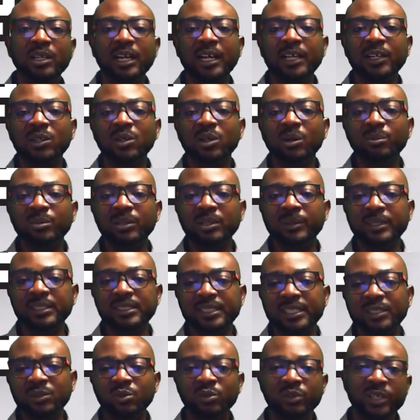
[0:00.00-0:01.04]
and
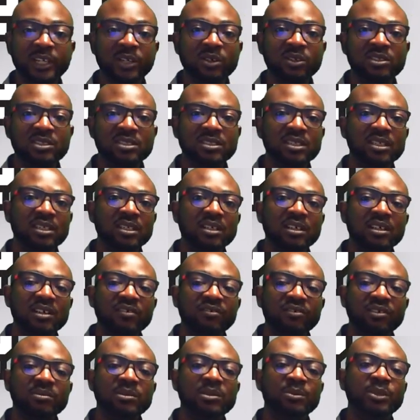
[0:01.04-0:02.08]
complemented with records
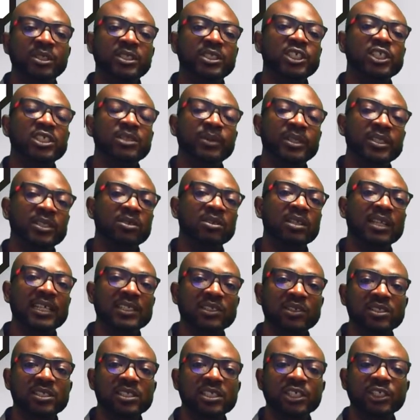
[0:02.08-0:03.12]
from the British Medical
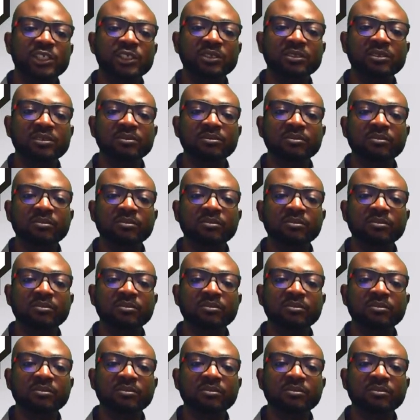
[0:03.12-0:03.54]
Association.